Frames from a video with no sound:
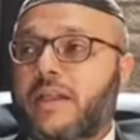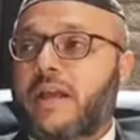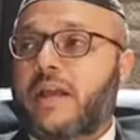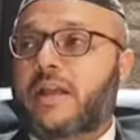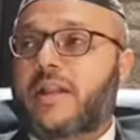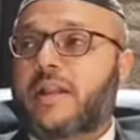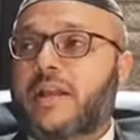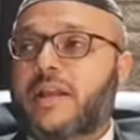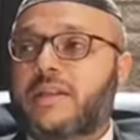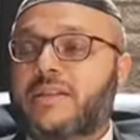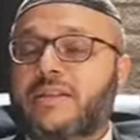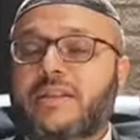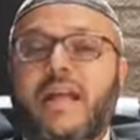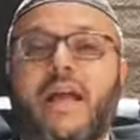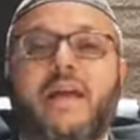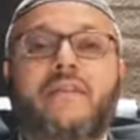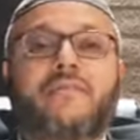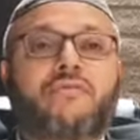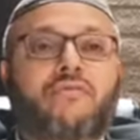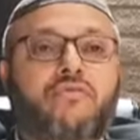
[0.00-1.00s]
that is
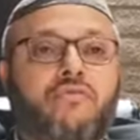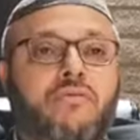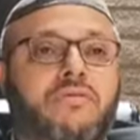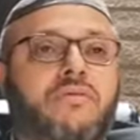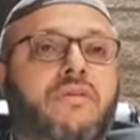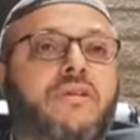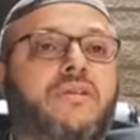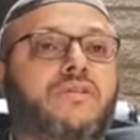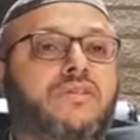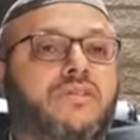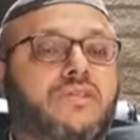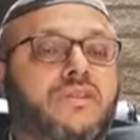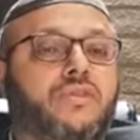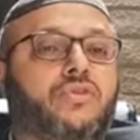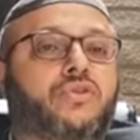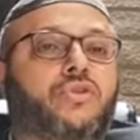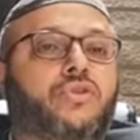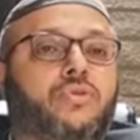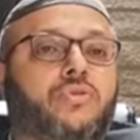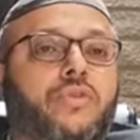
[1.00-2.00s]
life-threatening
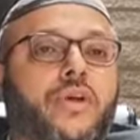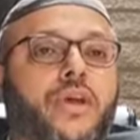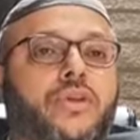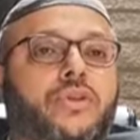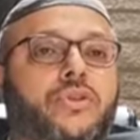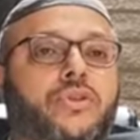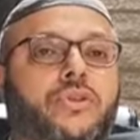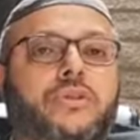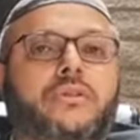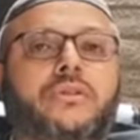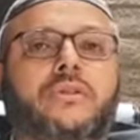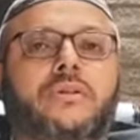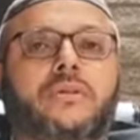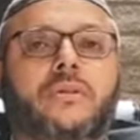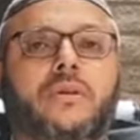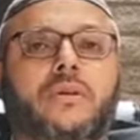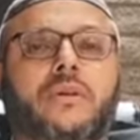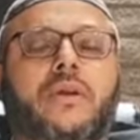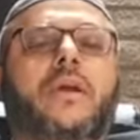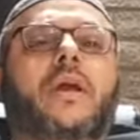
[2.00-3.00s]
situation.
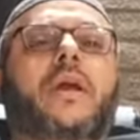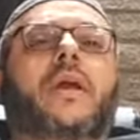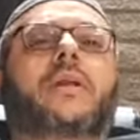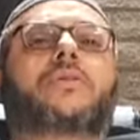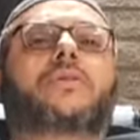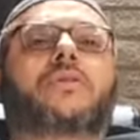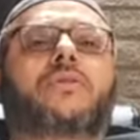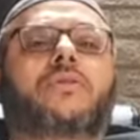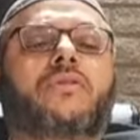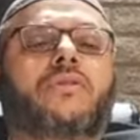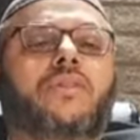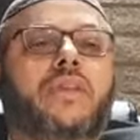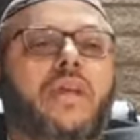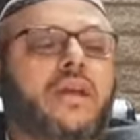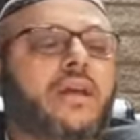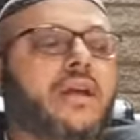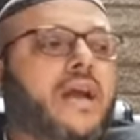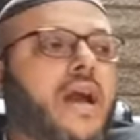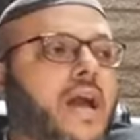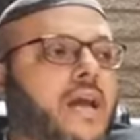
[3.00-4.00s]
And she
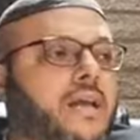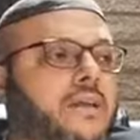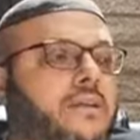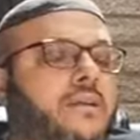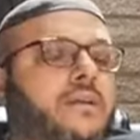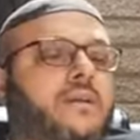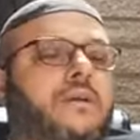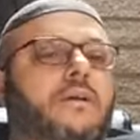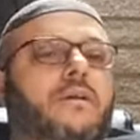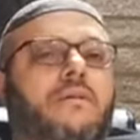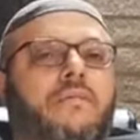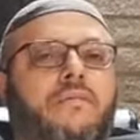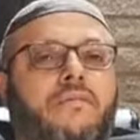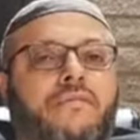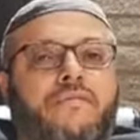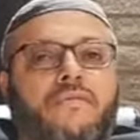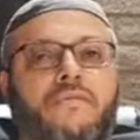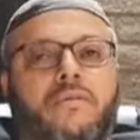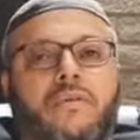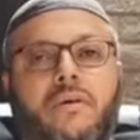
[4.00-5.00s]
thank God
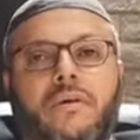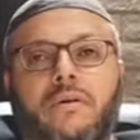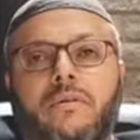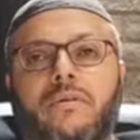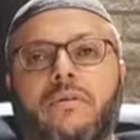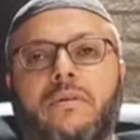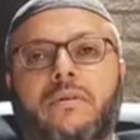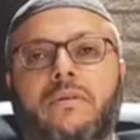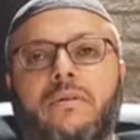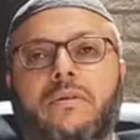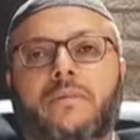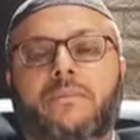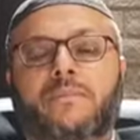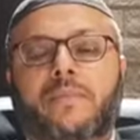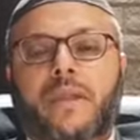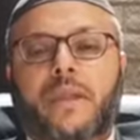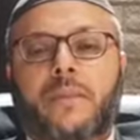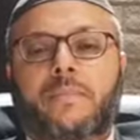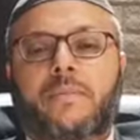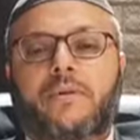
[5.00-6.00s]
for
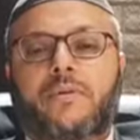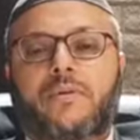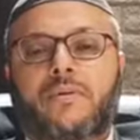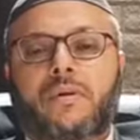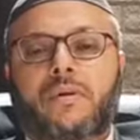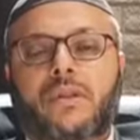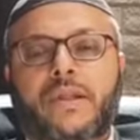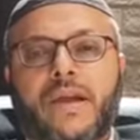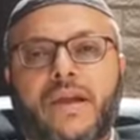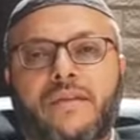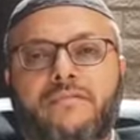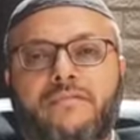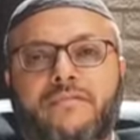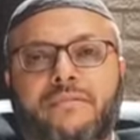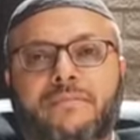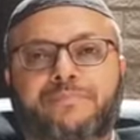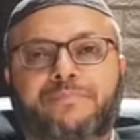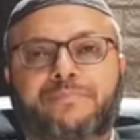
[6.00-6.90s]
keeping her alive.